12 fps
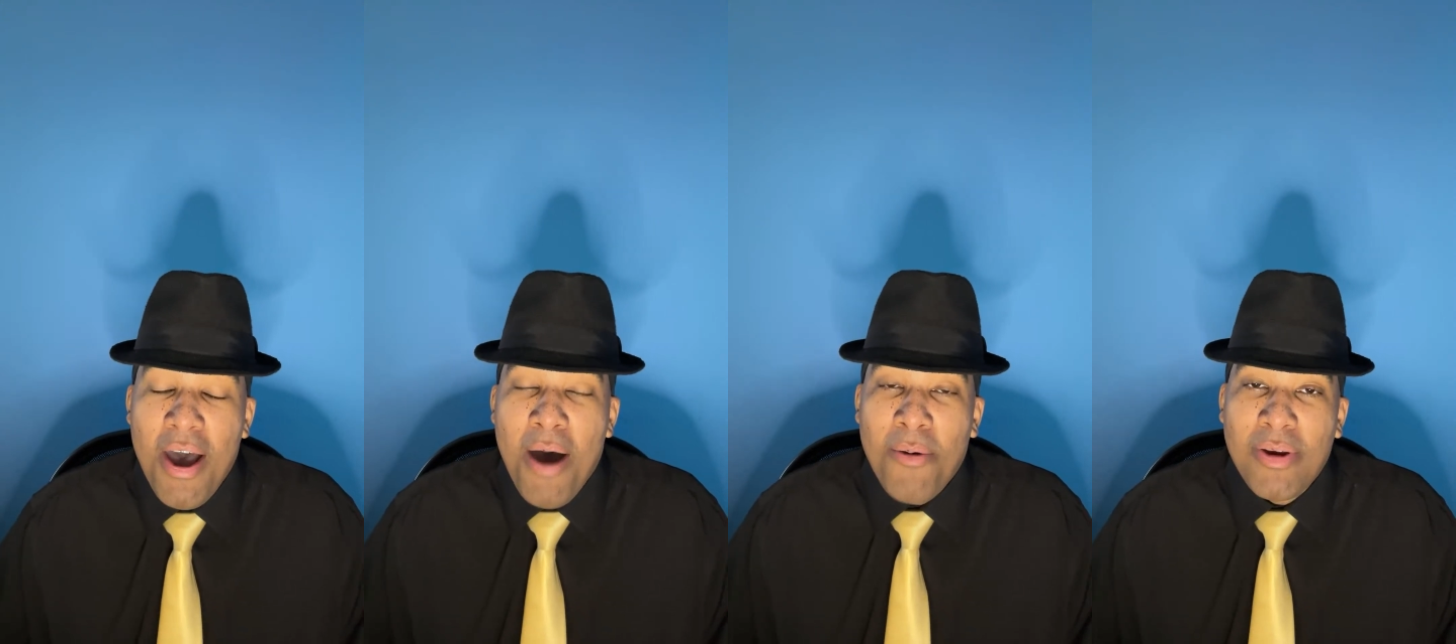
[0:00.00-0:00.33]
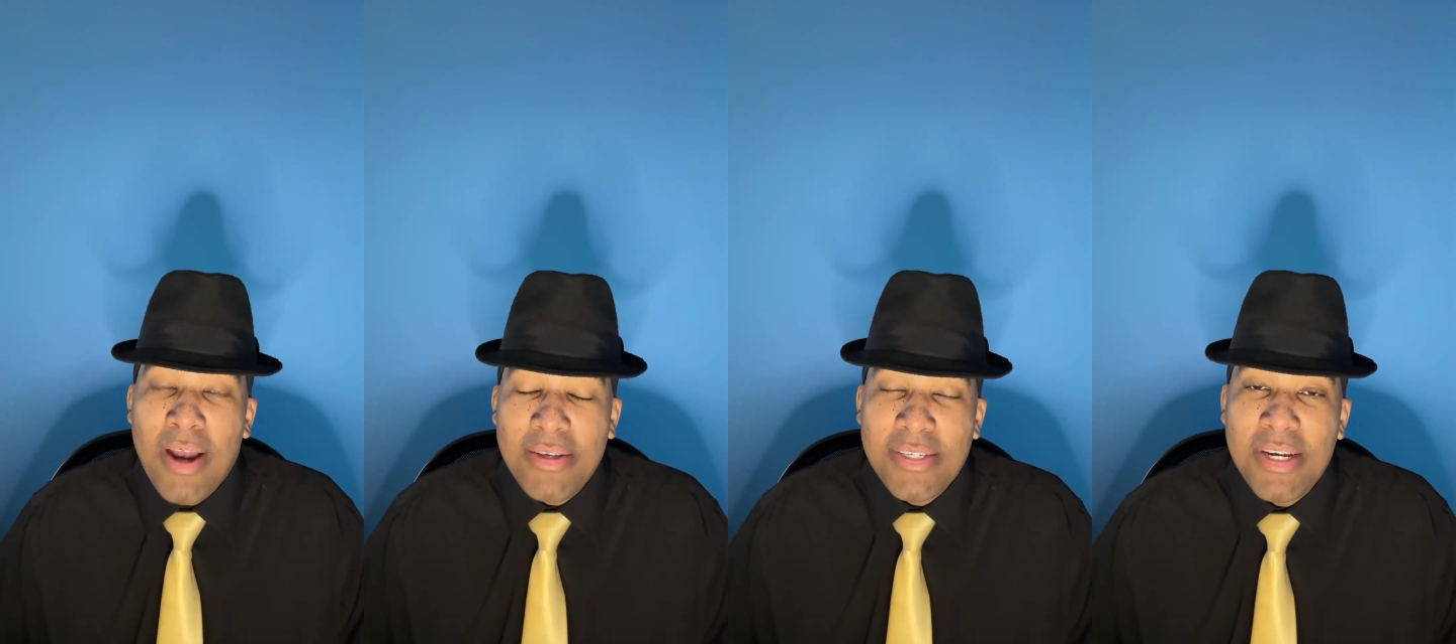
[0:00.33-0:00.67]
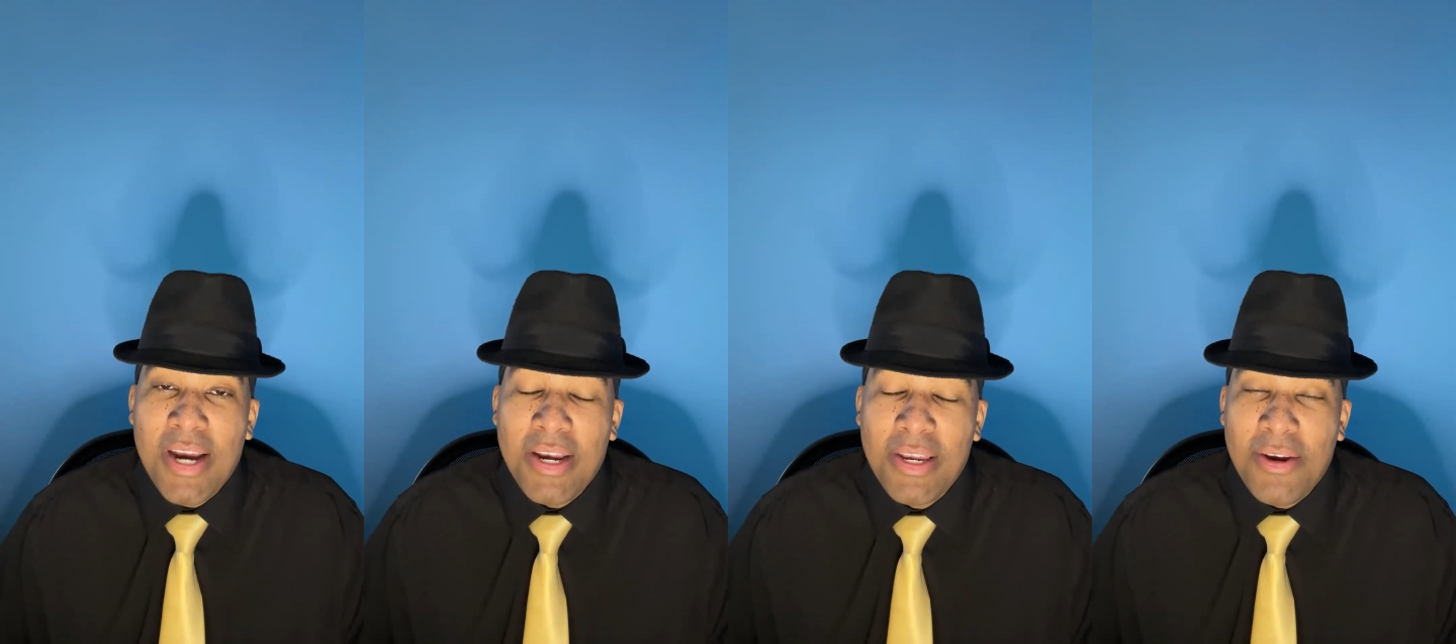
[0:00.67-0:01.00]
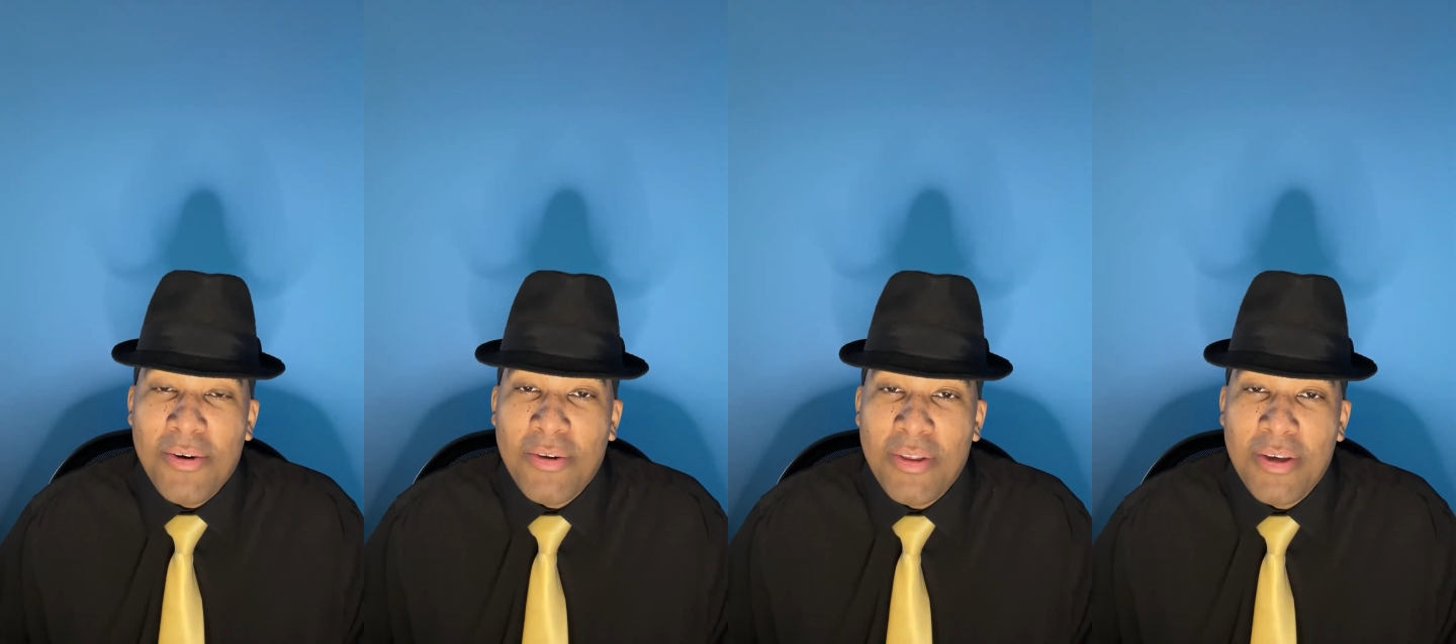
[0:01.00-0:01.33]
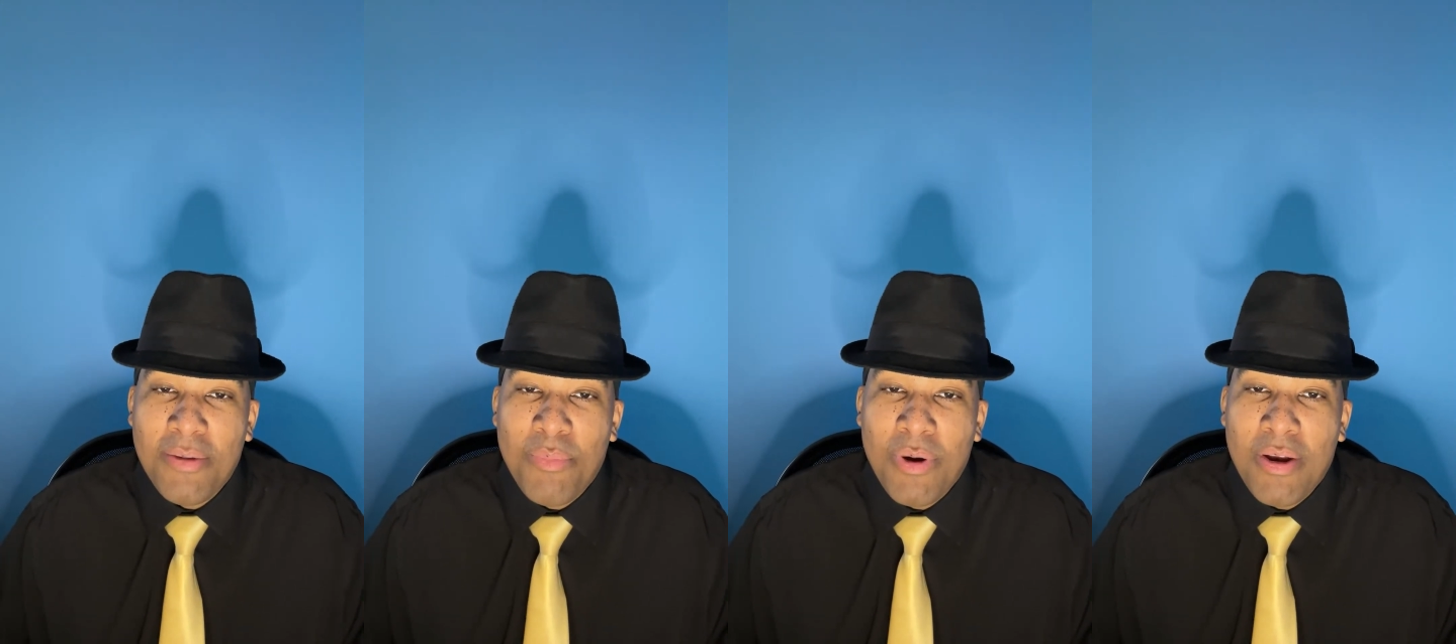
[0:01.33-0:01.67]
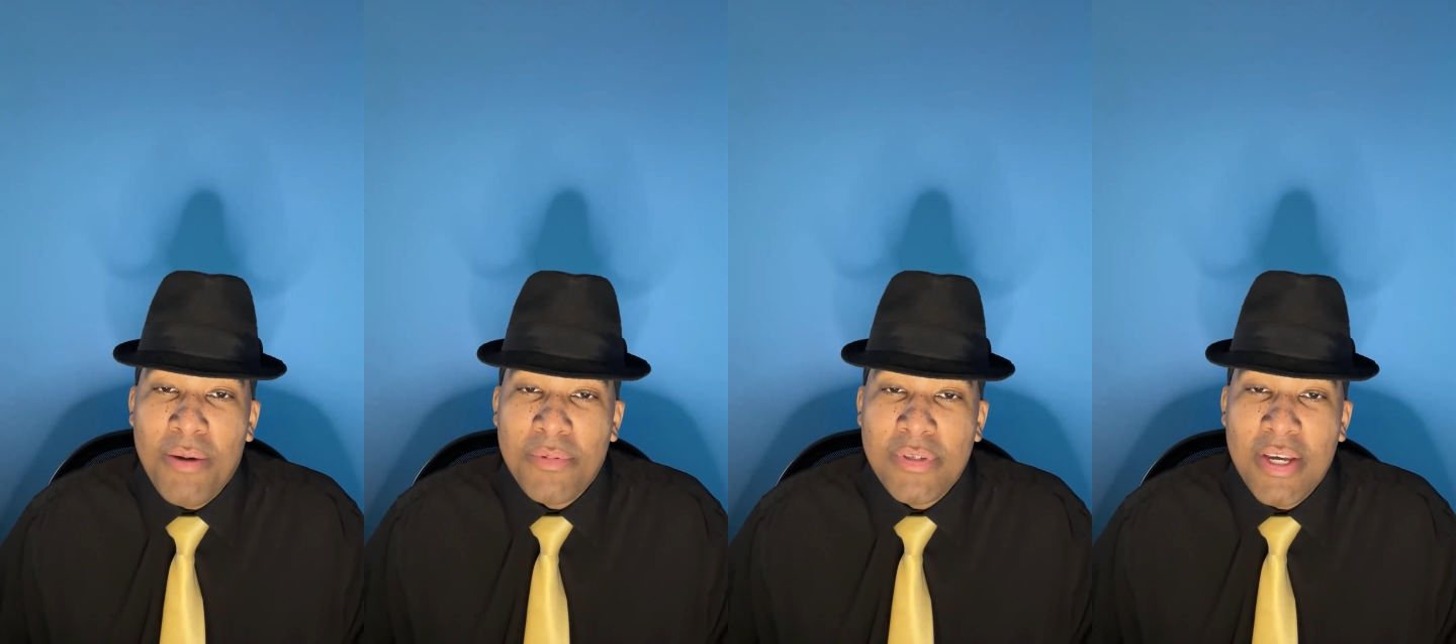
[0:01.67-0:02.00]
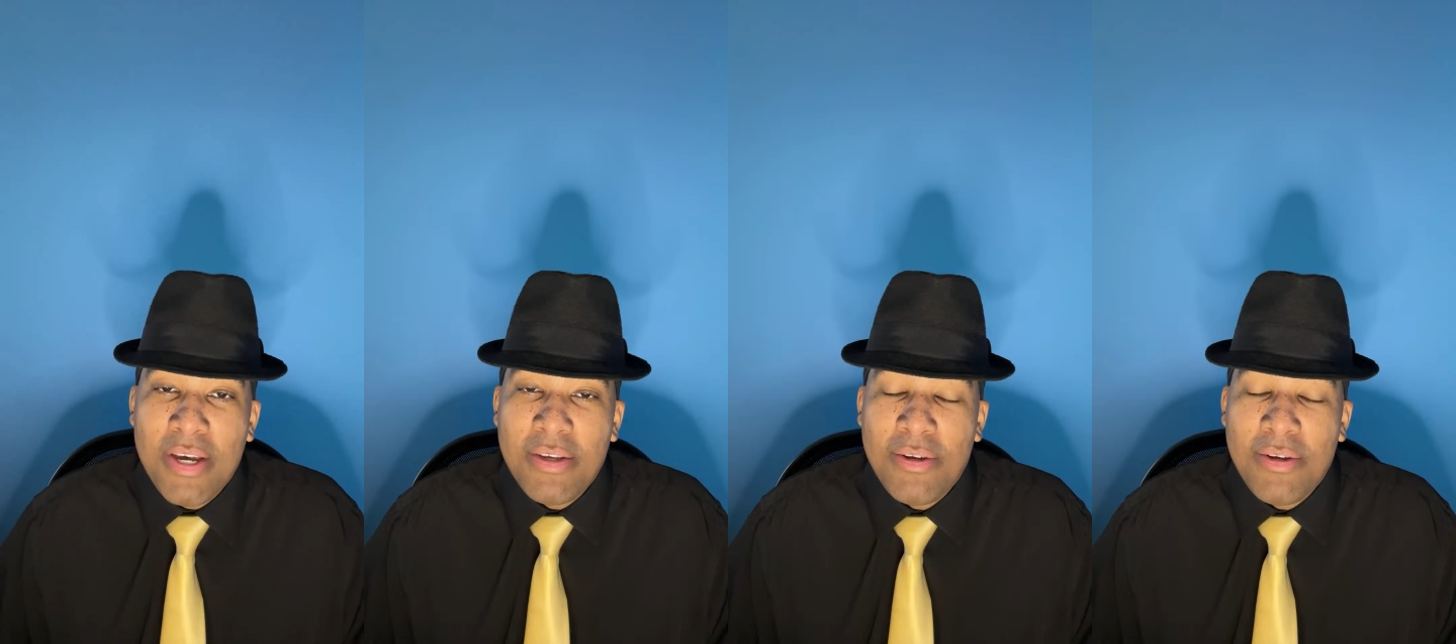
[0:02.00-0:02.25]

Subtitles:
I mean, not saying that literally, but I'm saying,